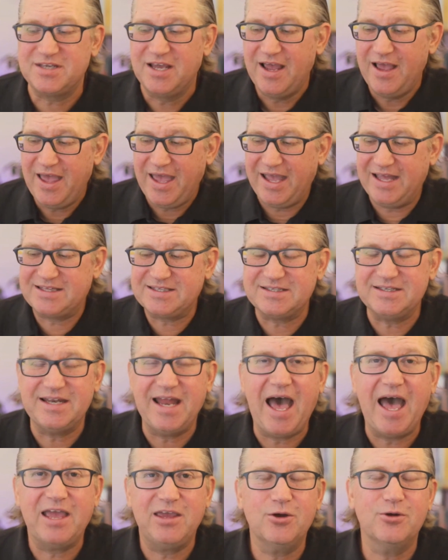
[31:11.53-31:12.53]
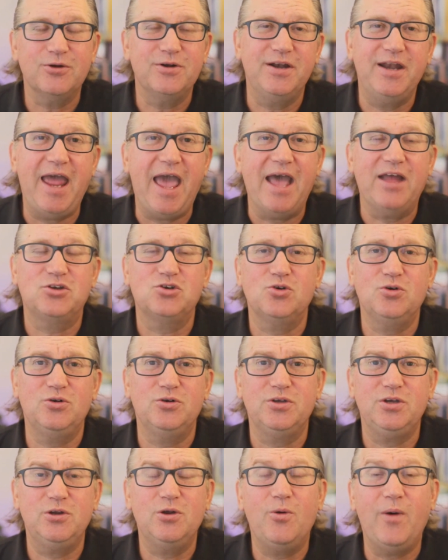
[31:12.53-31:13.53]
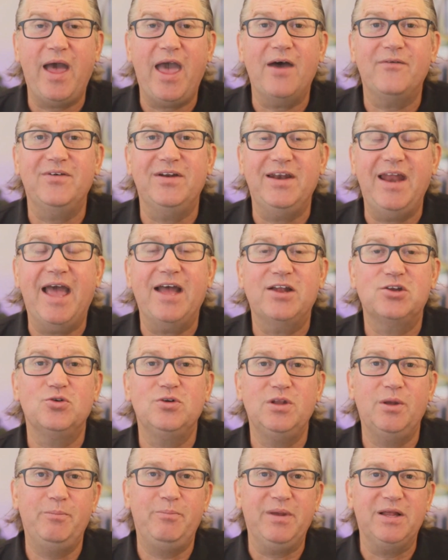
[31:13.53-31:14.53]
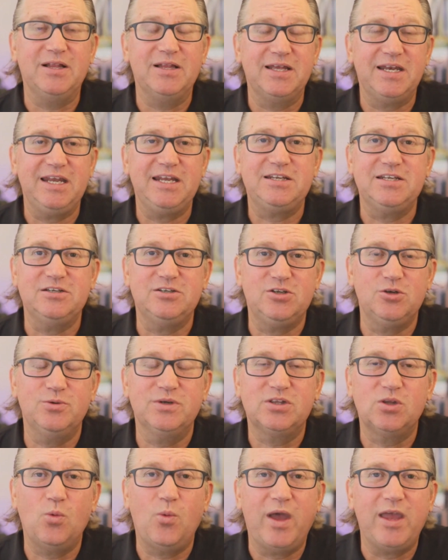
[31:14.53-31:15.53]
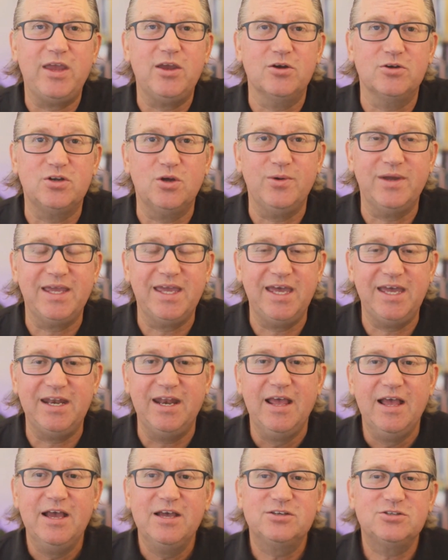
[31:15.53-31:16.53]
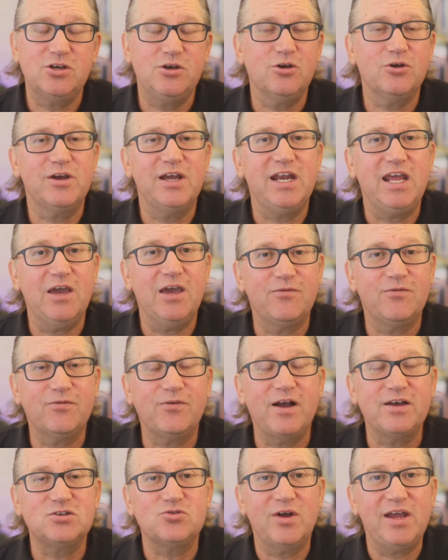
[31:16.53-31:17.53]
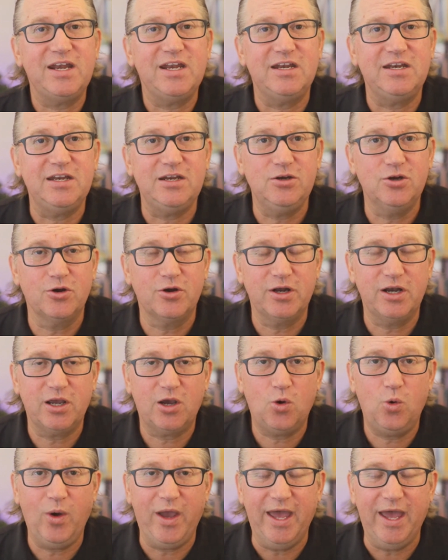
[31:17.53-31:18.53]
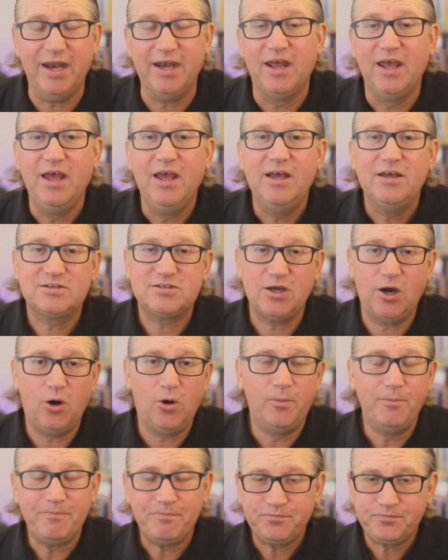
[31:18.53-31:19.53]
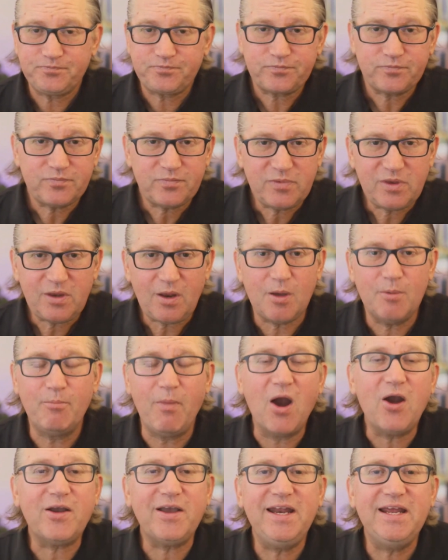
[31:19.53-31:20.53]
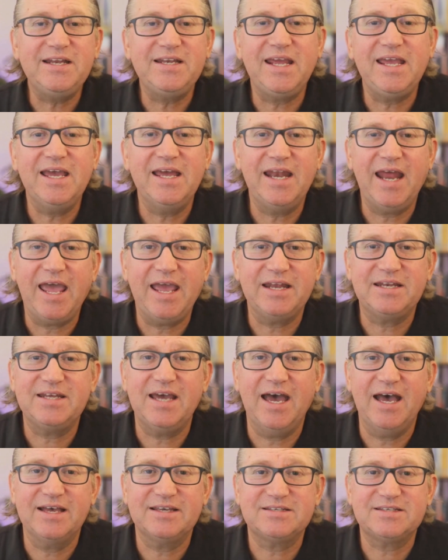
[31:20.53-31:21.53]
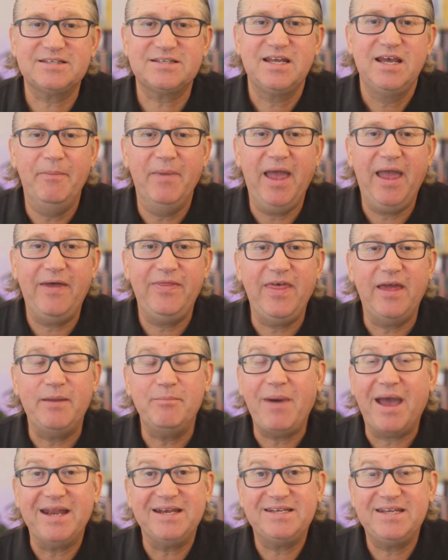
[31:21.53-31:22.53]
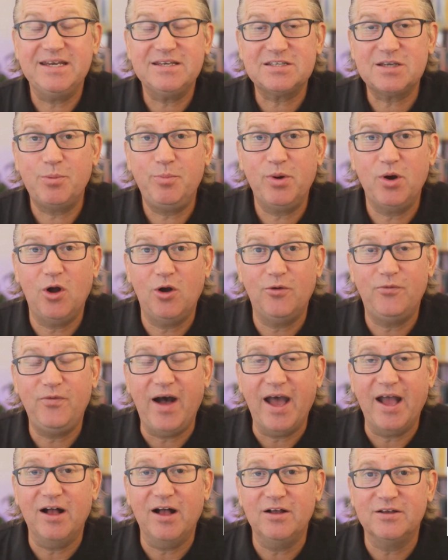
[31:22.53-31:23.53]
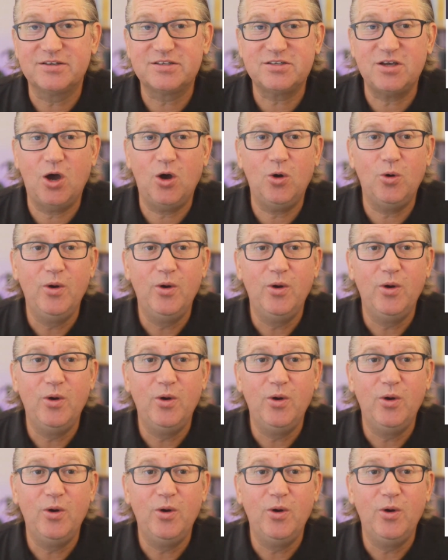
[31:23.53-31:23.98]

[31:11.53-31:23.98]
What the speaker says: It's not you don't have a natural ability to do it the way you're doing it. So you're going to get frustrated and you're going to quit. So marketing DNA test, and then my disc profile. So